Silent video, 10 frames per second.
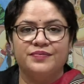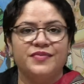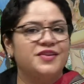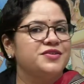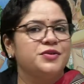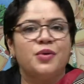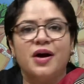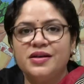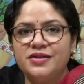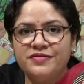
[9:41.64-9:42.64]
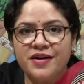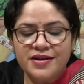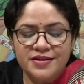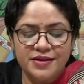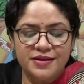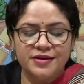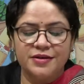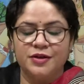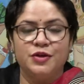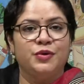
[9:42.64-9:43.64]
there is no artifice in
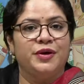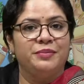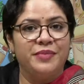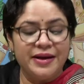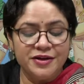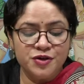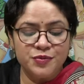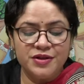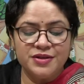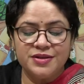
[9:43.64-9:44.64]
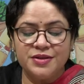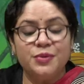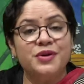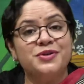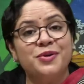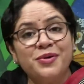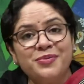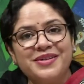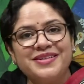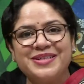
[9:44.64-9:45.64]
her, no embellishments, no
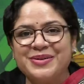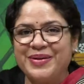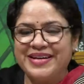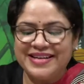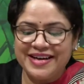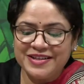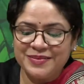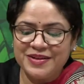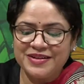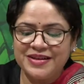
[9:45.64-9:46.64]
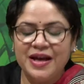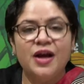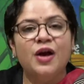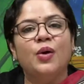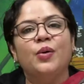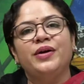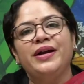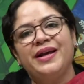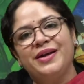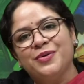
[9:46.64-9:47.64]
adornments, no endicements,
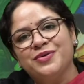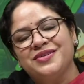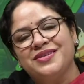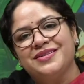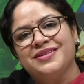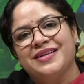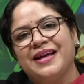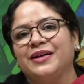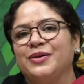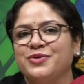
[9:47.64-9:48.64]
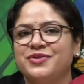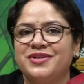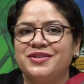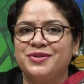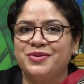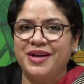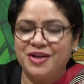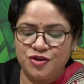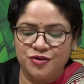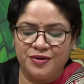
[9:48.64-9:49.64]
only innocence and closeness to
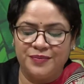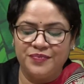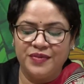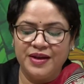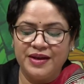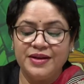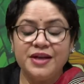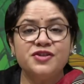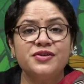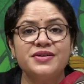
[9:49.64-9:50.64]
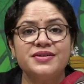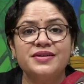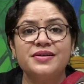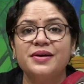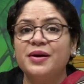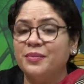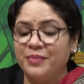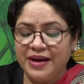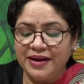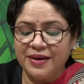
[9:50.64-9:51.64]
nature. Nature is her
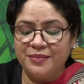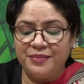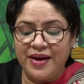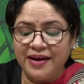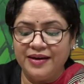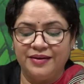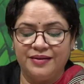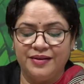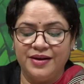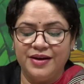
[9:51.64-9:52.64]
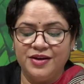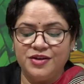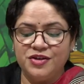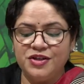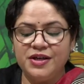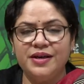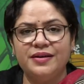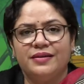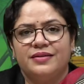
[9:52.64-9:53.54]
main companion. She